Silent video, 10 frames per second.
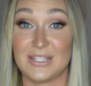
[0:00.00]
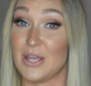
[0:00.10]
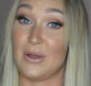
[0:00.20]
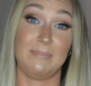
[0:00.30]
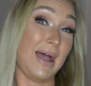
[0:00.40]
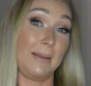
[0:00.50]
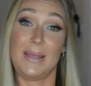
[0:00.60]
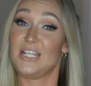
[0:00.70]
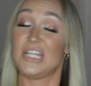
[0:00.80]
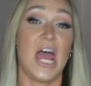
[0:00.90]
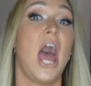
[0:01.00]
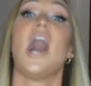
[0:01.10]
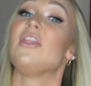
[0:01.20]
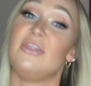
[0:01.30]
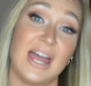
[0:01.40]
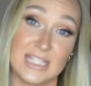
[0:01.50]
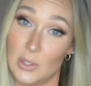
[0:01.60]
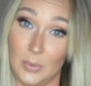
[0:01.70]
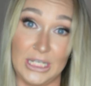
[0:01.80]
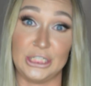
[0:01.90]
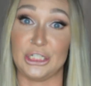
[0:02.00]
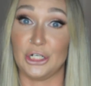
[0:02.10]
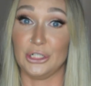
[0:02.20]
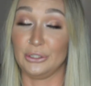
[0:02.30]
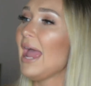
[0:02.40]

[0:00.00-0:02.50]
So in my opinion, that's a win, girl.